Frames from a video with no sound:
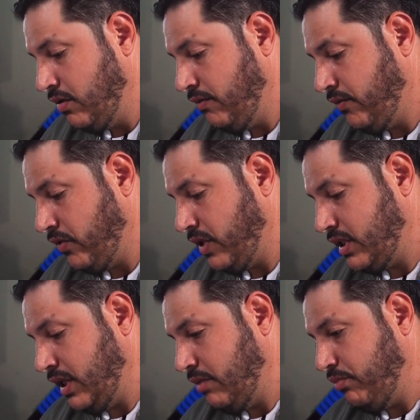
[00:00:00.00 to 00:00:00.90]
for
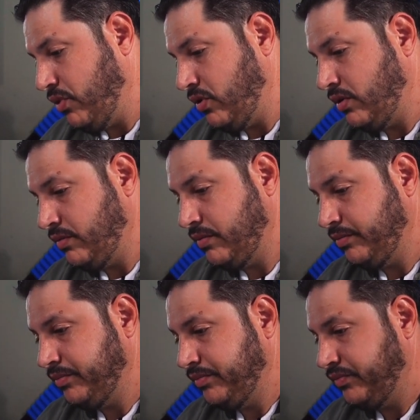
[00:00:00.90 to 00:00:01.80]
example,
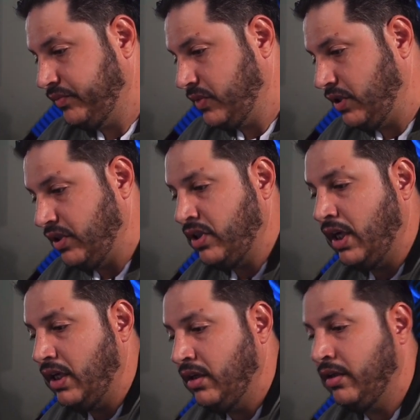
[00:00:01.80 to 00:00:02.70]
on the
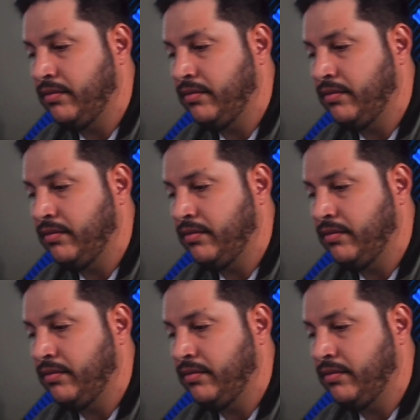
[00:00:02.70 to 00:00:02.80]
tongue,